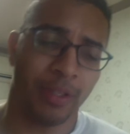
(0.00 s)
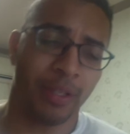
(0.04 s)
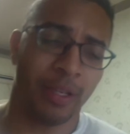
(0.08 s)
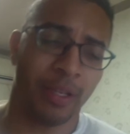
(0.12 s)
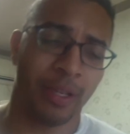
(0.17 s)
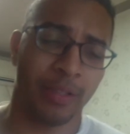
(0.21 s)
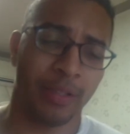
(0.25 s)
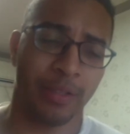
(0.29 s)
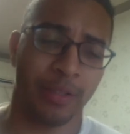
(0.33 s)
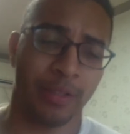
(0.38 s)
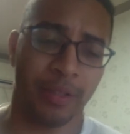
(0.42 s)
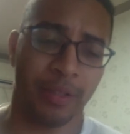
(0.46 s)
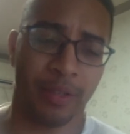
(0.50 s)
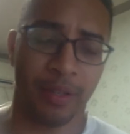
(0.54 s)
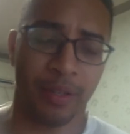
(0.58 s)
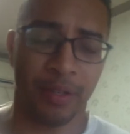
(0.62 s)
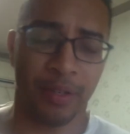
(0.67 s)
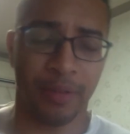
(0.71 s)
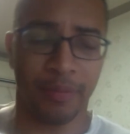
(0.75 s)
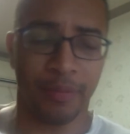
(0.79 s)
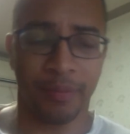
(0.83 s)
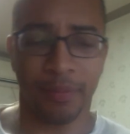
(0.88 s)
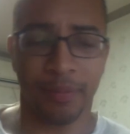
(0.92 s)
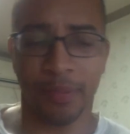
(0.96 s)
I started
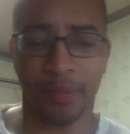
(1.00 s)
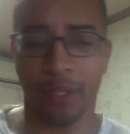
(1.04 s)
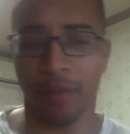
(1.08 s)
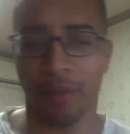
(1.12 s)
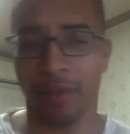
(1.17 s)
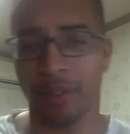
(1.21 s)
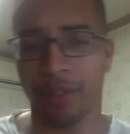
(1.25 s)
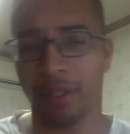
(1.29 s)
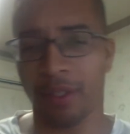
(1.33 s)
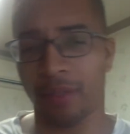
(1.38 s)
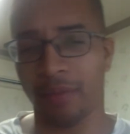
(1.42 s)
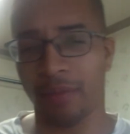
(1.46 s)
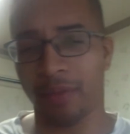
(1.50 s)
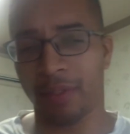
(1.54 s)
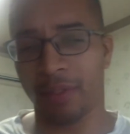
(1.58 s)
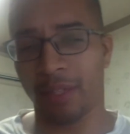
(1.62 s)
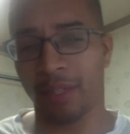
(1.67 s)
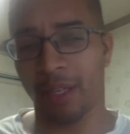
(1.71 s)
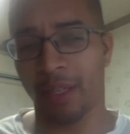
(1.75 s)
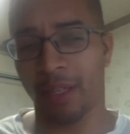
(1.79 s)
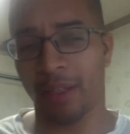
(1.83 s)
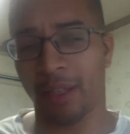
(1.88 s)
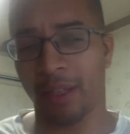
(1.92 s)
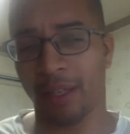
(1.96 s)
noticing was
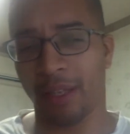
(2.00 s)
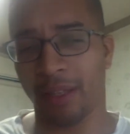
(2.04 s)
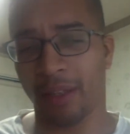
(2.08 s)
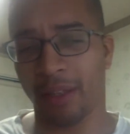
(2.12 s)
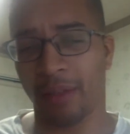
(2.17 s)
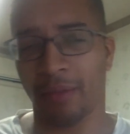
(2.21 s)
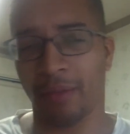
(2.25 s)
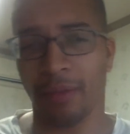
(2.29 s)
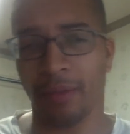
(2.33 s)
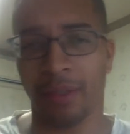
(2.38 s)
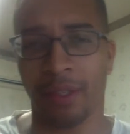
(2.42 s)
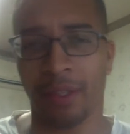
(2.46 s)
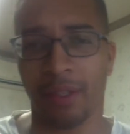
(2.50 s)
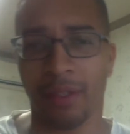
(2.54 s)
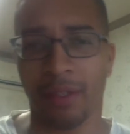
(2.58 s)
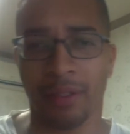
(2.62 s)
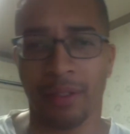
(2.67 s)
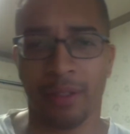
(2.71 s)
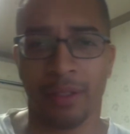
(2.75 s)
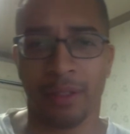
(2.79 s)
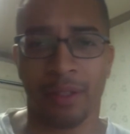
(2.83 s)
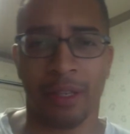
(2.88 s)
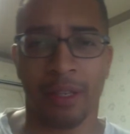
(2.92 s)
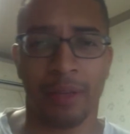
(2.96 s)
that like they're really
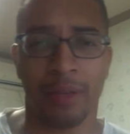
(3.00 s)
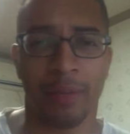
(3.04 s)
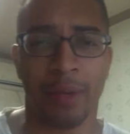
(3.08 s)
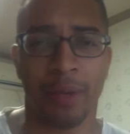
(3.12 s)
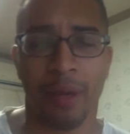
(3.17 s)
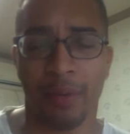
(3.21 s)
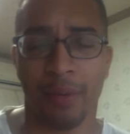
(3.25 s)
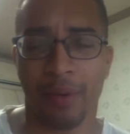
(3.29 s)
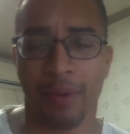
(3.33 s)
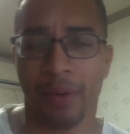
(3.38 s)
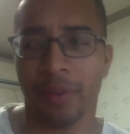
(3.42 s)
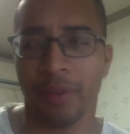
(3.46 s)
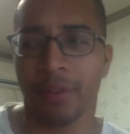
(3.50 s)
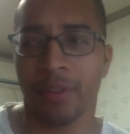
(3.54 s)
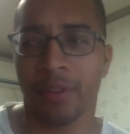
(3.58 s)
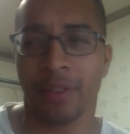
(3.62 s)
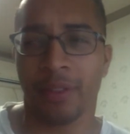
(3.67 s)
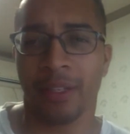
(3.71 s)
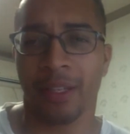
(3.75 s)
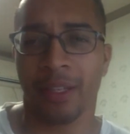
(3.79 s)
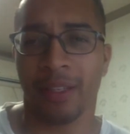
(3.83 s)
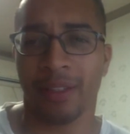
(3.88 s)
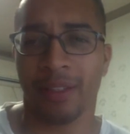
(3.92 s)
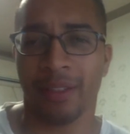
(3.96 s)
hooked on like pop culture.
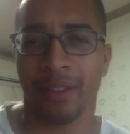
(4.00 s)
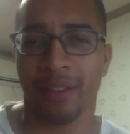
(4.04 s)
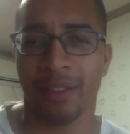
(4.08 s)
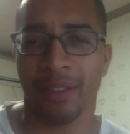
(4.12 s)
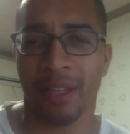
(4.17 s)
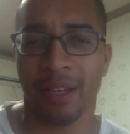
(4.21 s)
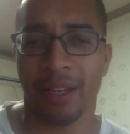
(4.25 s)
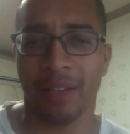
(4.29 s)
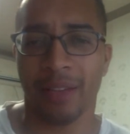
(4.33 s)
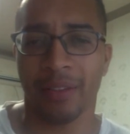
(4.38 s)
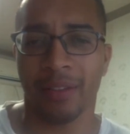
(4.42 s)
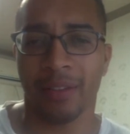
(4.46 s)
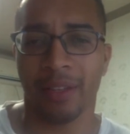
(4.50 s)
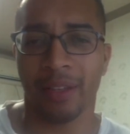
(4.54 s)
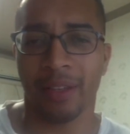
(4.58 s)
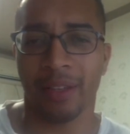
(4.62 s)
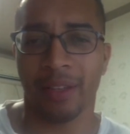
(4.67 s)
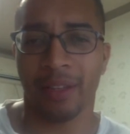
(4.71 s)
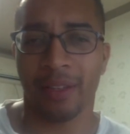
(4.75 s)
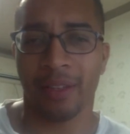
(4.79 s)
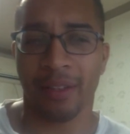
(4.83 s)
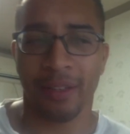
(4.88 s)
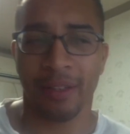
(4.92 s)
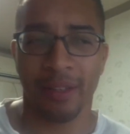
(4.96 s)
Like these guys are like
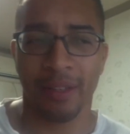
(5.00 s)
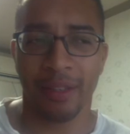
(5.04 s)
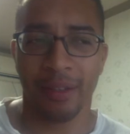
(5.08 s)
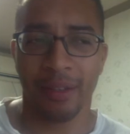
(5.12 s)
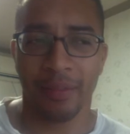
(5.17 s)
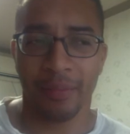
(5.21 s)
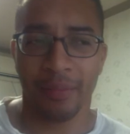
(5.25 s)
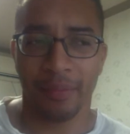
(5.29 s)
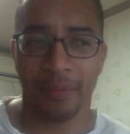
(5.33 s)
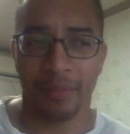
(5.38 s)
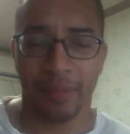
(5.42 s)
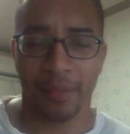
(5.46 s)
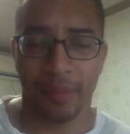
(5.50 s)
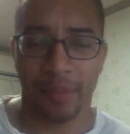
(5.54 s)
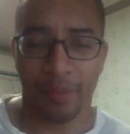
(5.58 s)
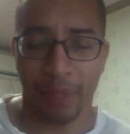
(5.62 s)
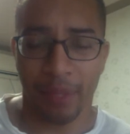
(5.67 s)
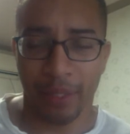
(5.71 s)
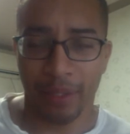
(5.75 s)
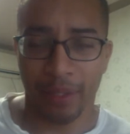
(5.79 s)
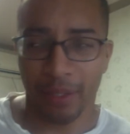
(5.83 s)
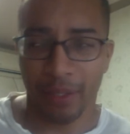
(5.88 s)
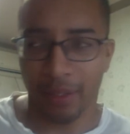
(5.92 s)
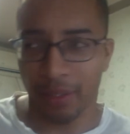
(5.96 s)

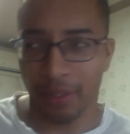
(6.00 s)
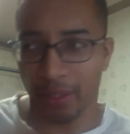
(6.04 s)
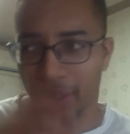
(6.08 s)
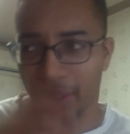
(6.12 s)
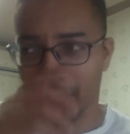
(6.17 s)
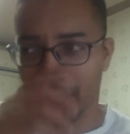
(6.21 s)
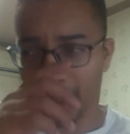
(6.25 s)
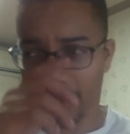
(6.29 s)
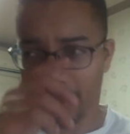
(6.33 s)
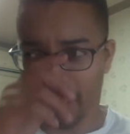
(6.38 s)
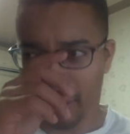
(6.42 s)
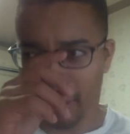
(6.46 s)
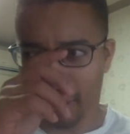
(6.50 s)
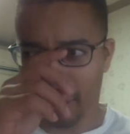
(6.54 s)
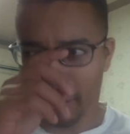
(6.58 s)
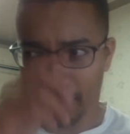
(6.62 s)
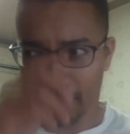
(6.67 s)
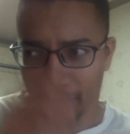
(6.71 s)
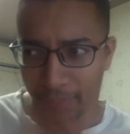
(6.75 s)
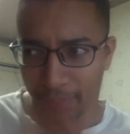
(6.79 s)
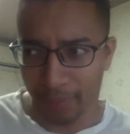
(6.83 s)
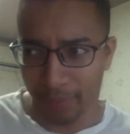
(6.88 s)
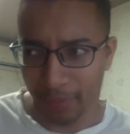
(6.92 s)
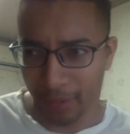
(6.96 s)
basically like
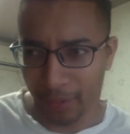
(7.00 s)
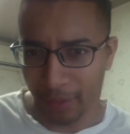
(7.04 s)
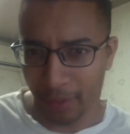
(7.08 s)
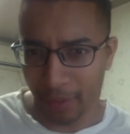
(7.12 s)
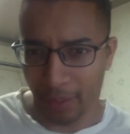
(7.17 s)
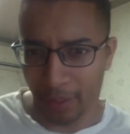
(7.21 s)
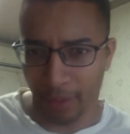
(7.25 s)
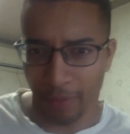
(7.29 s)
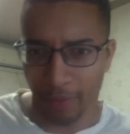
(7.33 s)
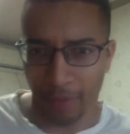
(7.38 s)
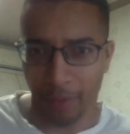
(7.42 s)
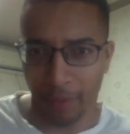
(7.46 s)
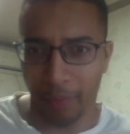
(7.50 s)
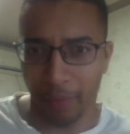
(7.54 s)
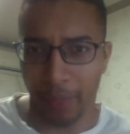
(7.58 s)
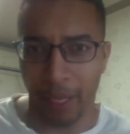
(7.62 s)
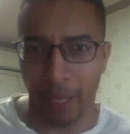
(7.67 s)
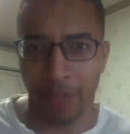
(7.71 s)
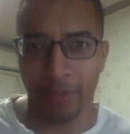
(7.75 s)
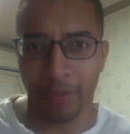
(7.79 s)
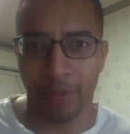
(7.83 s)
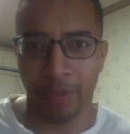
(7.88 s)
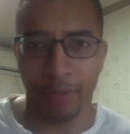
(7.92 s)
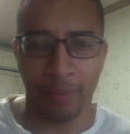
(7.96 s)
what
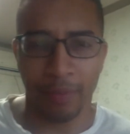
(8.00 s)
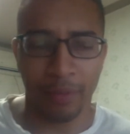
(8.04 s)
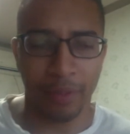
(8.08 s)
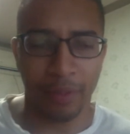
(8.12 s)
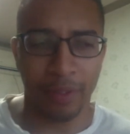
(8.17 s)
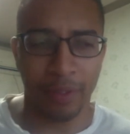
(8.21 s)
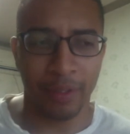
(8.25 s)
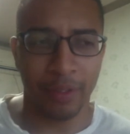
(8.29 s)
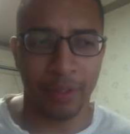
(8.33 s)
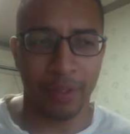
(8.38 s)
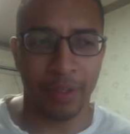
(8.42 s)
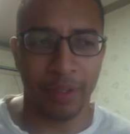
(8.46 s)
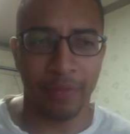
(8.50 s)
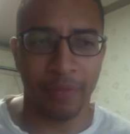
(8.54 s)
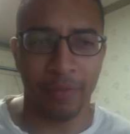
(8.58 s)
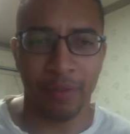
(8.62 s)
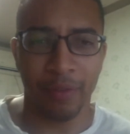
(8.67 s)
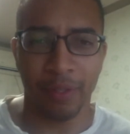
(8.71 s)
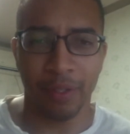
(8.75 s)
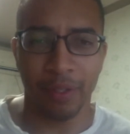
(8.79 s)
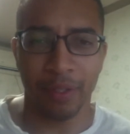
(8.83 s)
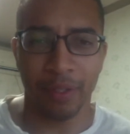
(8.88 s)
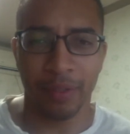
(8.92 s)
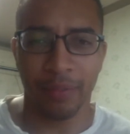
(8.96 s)
Backstreet Boys and stuff
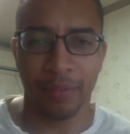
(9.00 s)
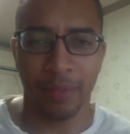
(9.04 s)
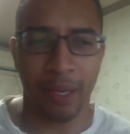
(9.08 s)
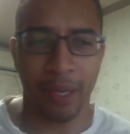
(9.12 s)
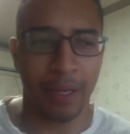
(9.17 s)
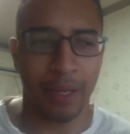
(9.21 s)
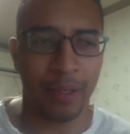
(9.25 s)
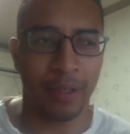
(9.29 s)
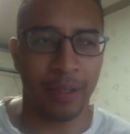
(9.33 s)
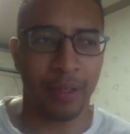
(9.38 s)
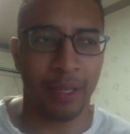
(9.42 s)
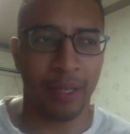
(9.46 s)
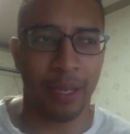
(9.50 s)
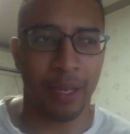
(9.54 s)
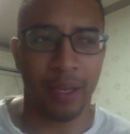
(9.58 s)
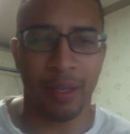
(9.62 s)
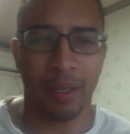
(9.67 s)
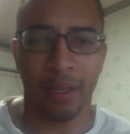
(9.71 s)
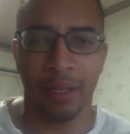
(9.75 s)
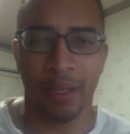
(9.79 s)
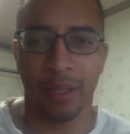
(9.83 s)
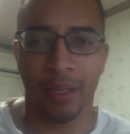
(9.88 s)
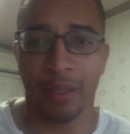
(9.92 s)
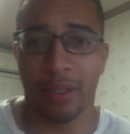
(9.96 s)
was back in the day,
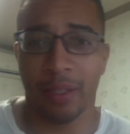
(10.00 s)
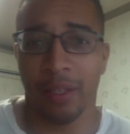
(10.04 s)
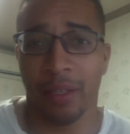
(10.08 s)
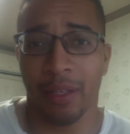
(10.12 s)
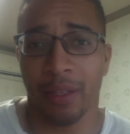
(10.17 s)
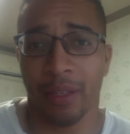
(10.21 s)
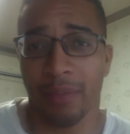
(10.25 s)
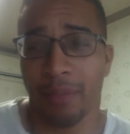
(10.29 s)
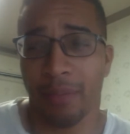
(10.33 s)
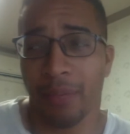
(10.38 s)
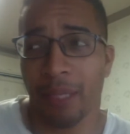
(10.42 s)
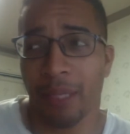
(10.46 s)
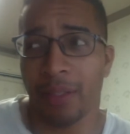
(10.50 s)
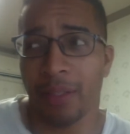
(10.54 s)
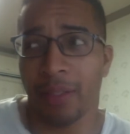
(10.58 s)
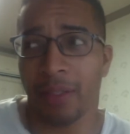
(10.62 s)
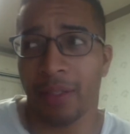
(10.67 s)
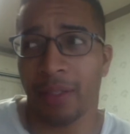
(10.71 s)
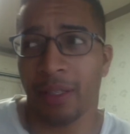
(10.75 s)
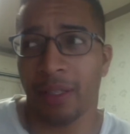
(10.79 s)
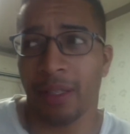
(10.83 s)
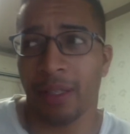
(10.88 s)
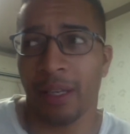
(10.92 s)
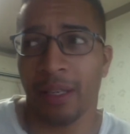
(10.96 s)
and
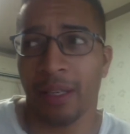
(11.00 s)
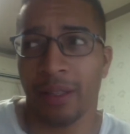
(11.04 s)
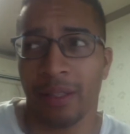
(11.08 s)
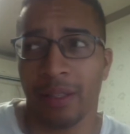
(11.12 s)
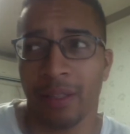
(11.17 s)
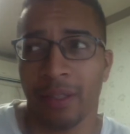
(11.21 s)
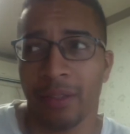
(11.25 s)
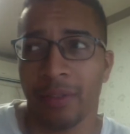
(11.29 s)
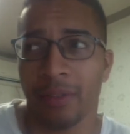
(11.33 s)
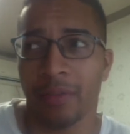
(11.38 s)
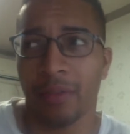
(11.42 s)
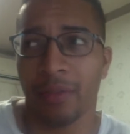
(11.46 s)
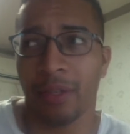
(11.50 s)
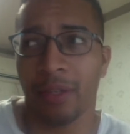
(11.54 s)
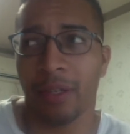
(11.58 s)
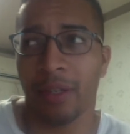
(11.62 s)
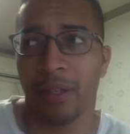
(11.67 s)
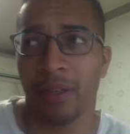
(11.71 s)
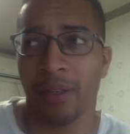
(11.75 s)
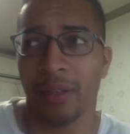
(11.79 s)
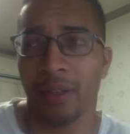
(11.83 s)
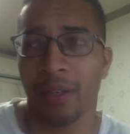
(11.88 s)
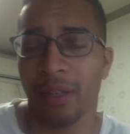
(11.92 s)
basically like these Korean